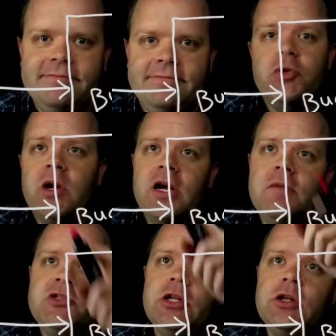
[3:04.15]
So when it comes
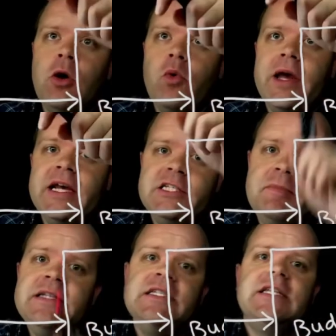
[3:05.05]
to lowering
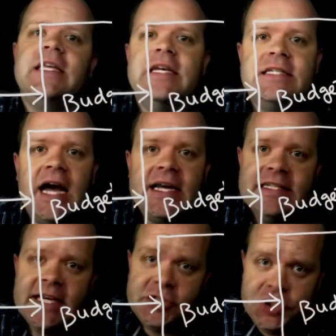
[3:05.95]
expenses like this, I can
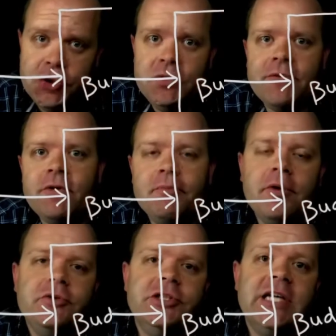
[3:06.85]
take two different
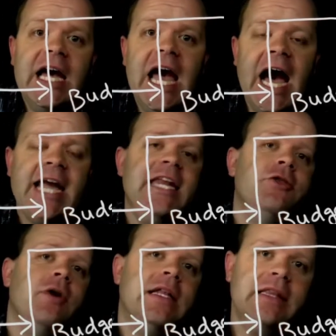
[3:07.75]
approaches. I can either
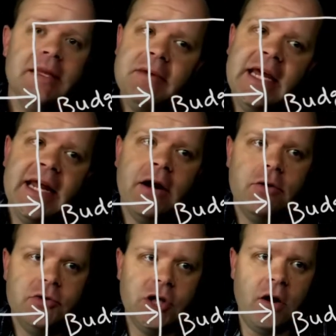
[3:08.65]
eliminate
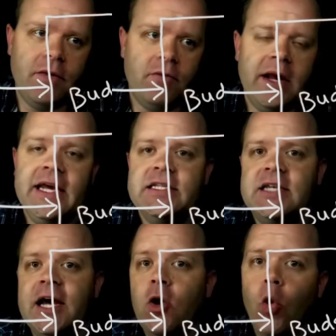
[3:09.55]
arrows on the right-hand
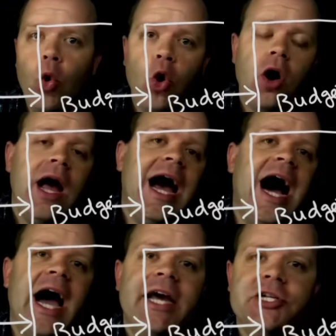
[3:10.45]
side, or
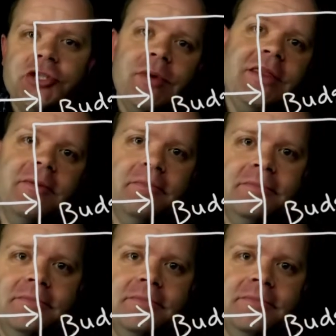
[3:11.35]
I can shrink them.